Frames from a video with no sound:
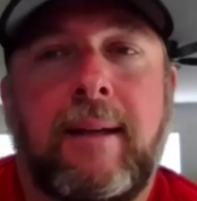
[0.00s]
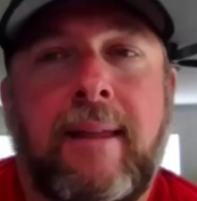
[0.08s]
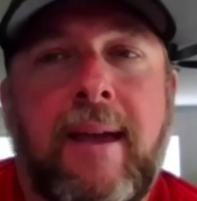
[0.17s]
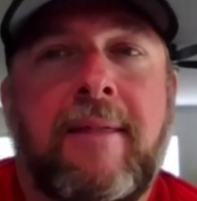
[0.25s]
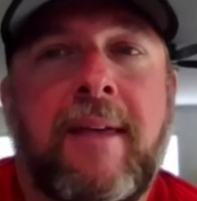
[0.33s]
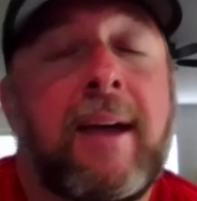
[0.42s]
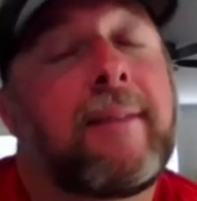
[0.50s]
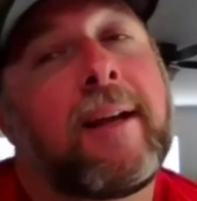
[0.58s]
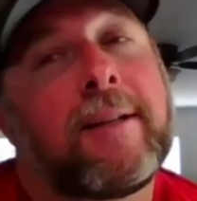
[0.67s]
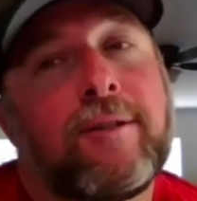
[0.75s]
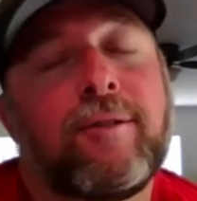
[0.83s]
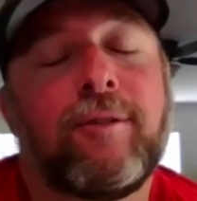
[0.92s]

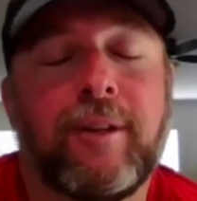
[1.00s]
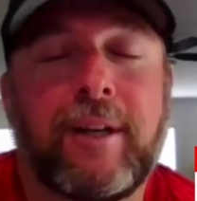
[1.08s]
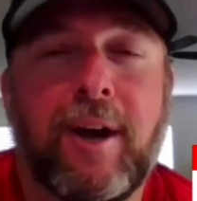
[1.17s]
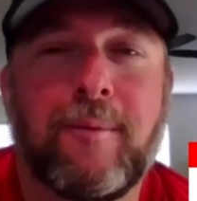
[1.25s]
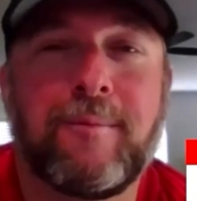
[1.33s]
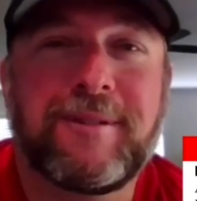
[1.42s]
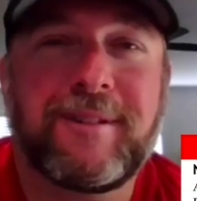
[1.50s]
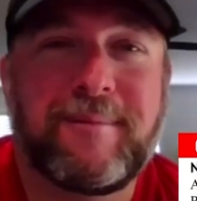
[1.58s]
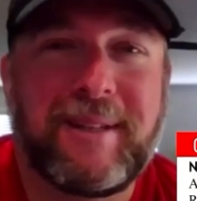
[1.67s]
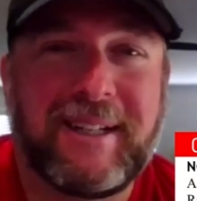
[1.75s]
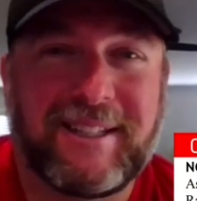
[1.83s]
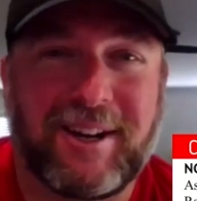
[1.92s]
that certainly helps. I
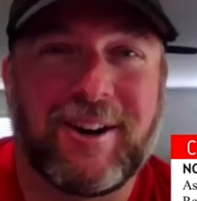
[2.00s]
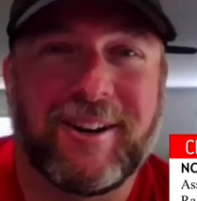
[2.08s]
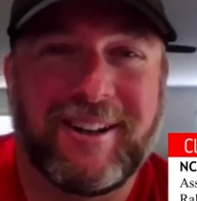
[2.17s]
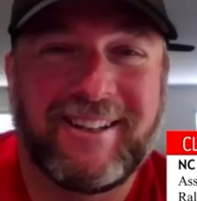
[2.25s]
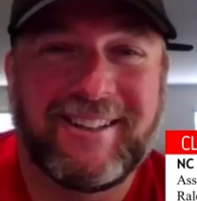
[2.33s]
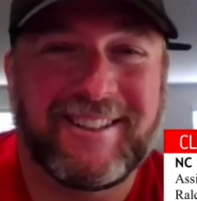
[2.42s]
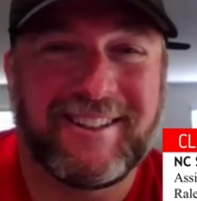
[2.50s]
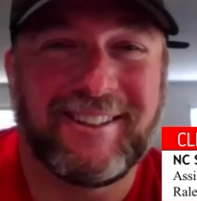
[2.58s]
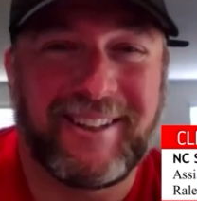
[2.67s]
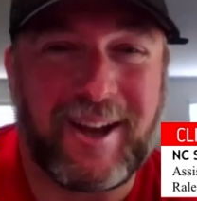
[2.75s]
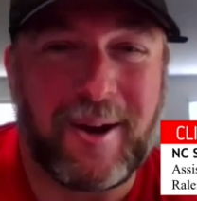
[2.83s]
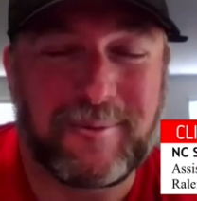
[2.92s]
mean, it
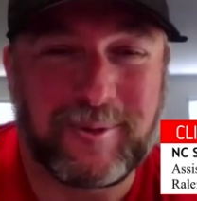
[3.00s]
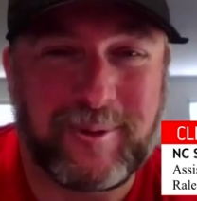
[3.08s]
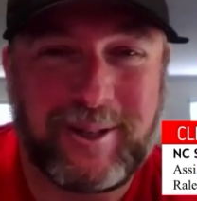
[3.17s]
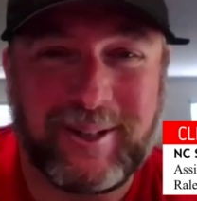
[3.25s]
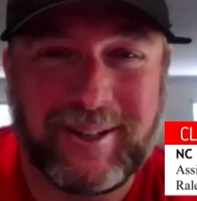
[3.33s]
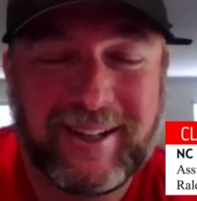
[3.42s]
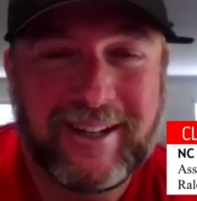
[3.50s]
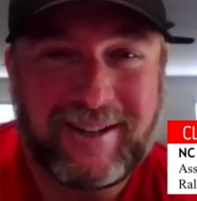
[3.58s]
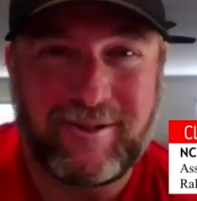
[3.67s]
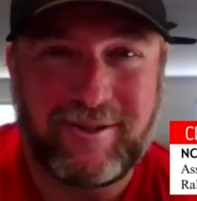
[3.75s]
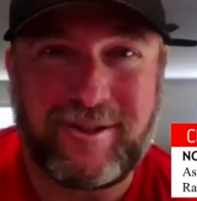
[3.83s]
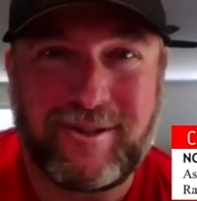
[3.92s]
certainly helps when you
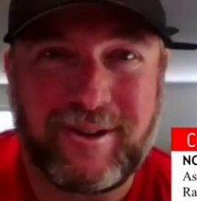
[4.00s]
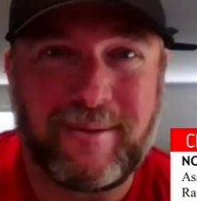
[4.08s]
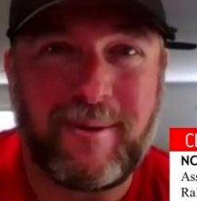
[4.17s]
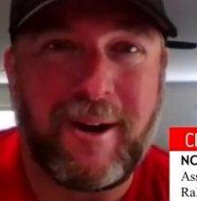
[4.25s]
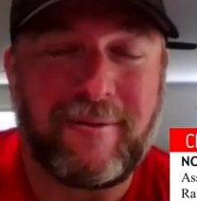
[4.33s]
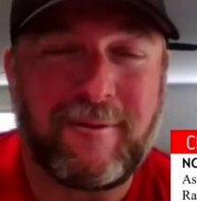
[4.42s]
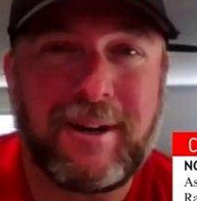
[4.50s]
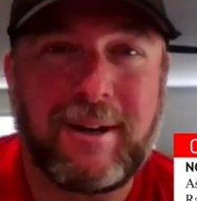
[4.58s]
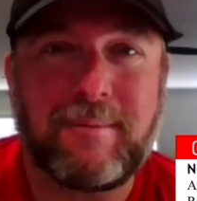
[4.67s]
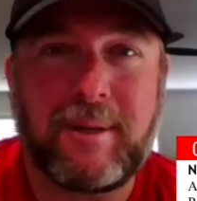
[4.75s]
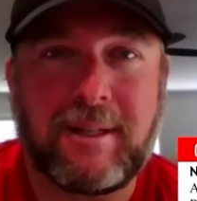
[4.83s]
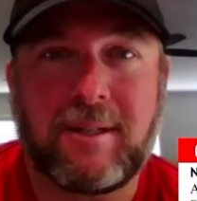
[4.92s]
come off winning a
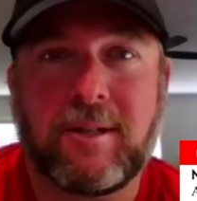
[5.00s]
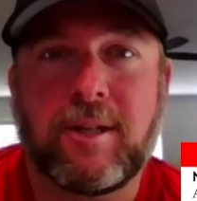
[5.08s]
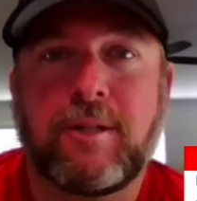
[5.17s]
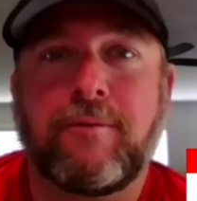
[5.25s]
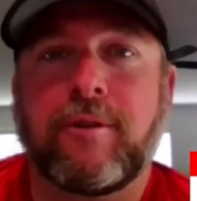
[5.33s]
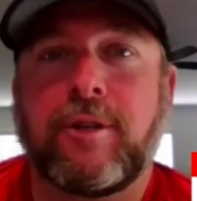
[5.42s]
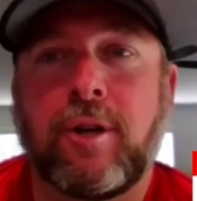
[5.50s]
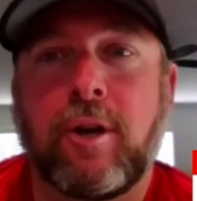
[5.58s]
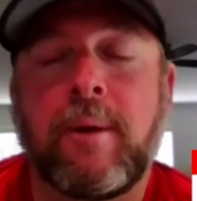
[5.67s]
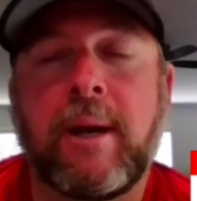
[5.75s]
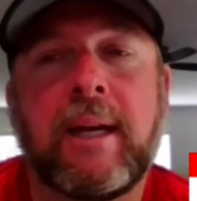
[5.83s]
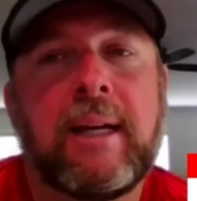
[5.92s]
big series for sure.
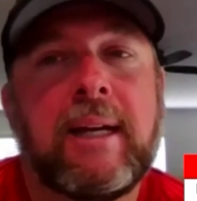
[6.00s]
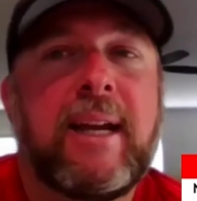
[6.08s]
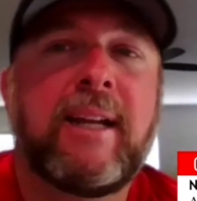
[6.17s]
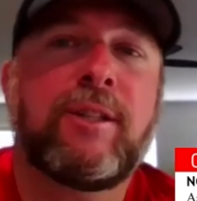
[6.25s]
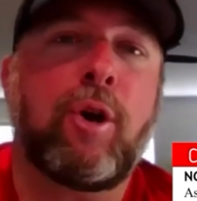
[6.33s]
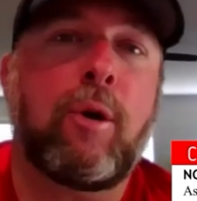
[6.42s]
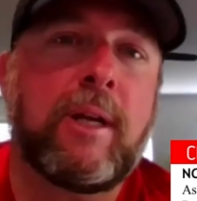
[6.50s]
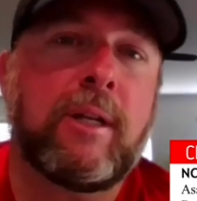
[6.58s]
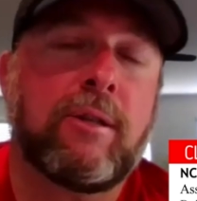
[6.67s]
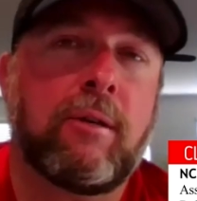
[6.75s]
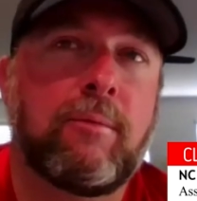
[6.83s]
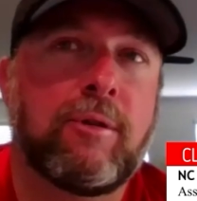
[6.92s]
But it's
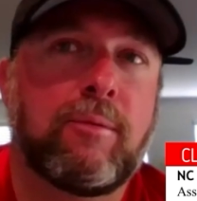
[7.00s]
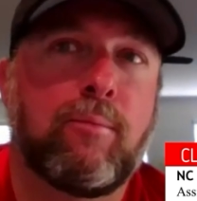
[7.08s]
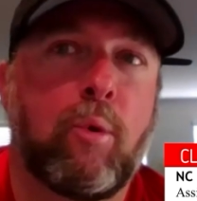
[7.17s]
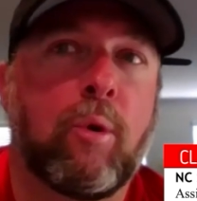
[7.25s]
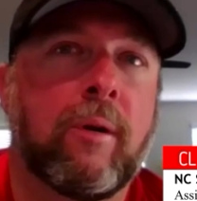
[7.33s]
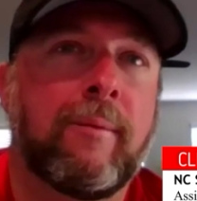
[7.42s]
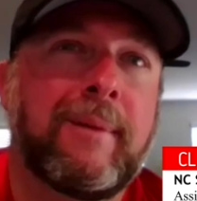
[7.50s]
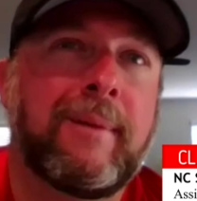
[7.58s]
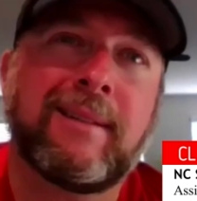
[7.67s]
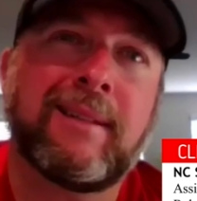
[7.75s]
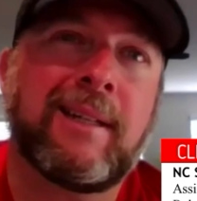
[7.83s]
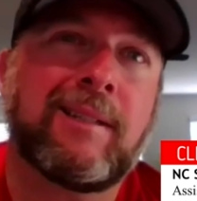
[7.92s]
almost more
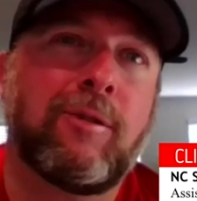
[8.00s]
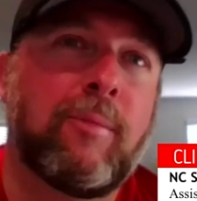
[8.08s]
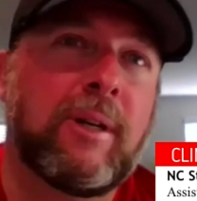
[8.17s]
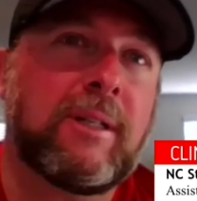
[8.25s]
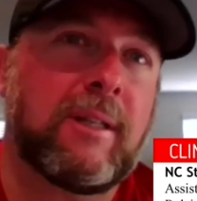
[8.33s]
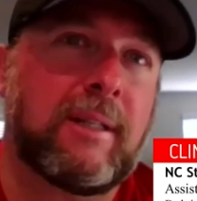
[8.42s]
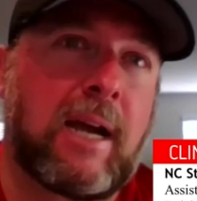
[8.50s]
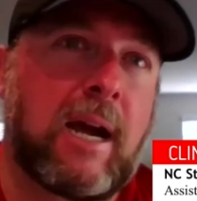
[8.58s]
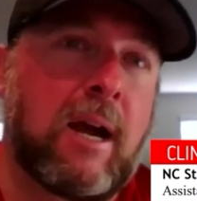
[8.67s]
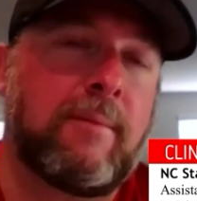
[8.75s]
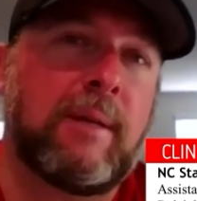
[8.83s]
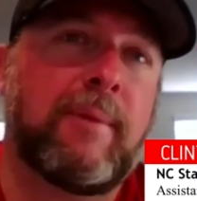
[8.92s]
it's not so much the
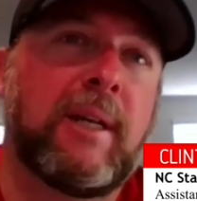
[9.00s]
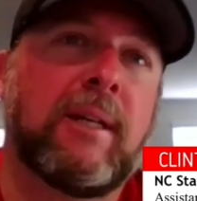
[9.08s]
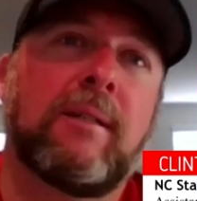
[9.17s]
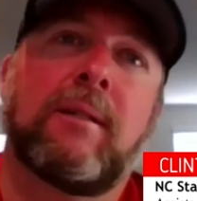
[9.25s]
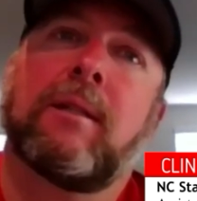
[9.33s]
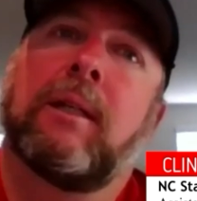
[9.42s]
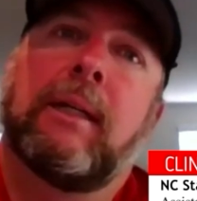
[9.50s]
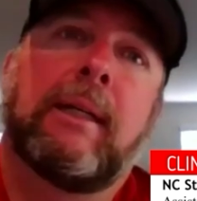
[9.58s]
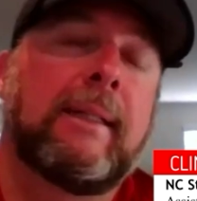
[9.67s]
timing because